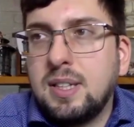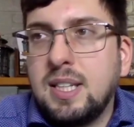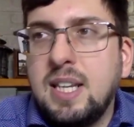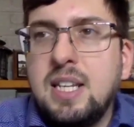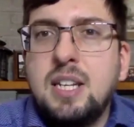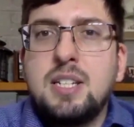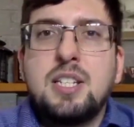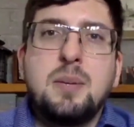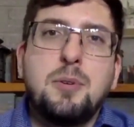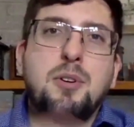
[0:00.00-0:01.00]
In the
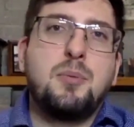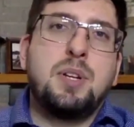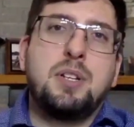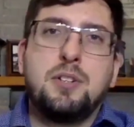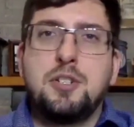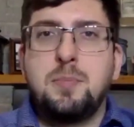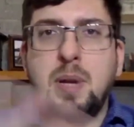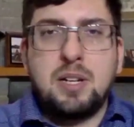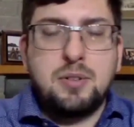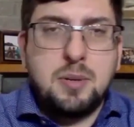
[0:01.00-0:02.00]
summer winter
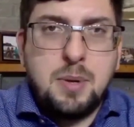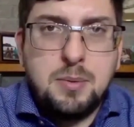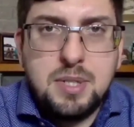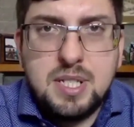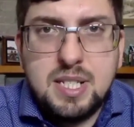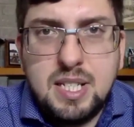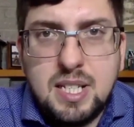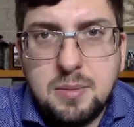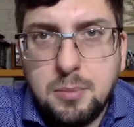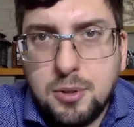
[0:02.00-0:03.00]
spectrum, I will see
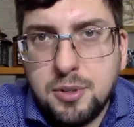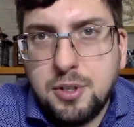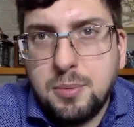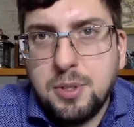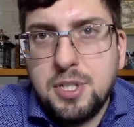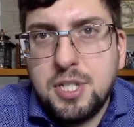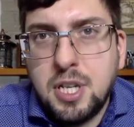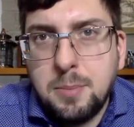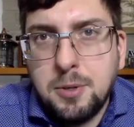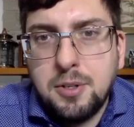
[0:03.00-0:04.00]
it more towards
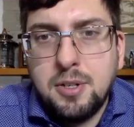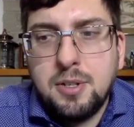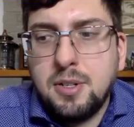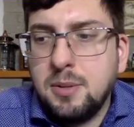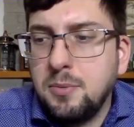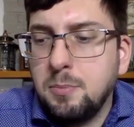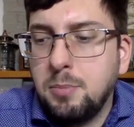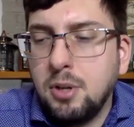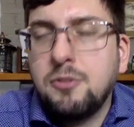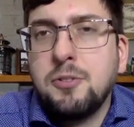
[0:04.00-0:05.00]
summer,
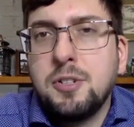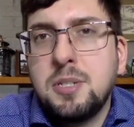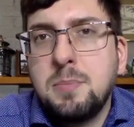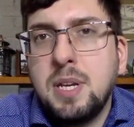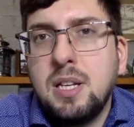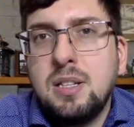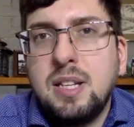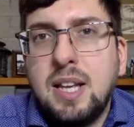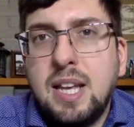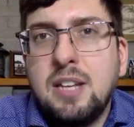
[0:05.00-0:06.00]
both for the
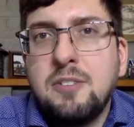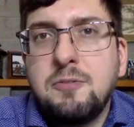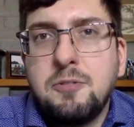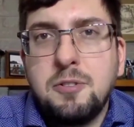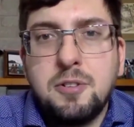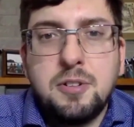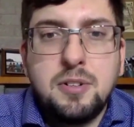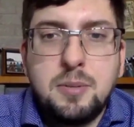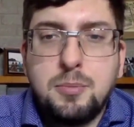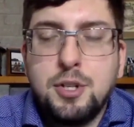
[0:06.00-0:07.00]
smell and
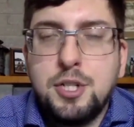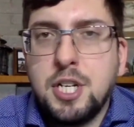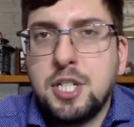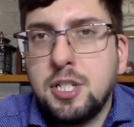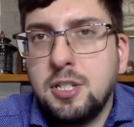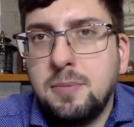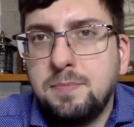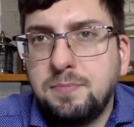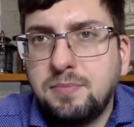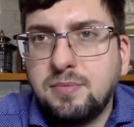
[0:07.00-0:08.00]
for the projection.
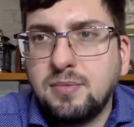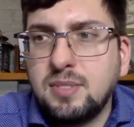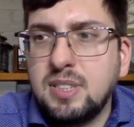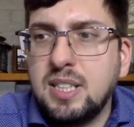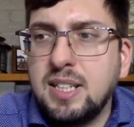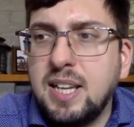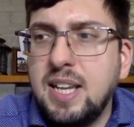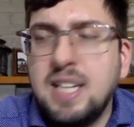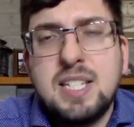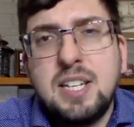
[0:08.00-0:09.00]

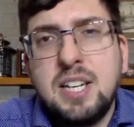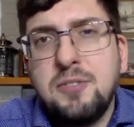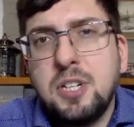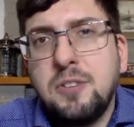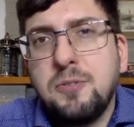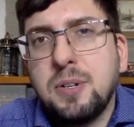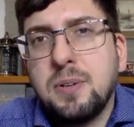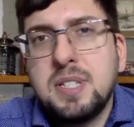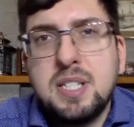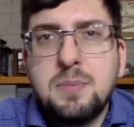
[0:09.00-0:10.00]
And as an everyday
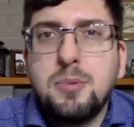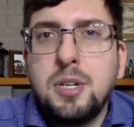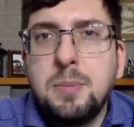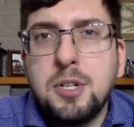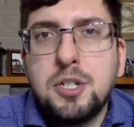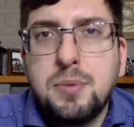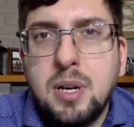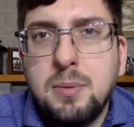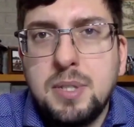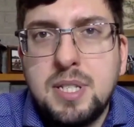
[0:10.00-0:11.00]
fragrance, it's pretty much
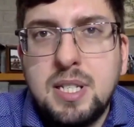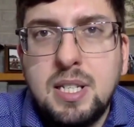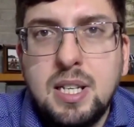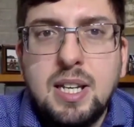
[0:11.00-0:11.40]
where I would see.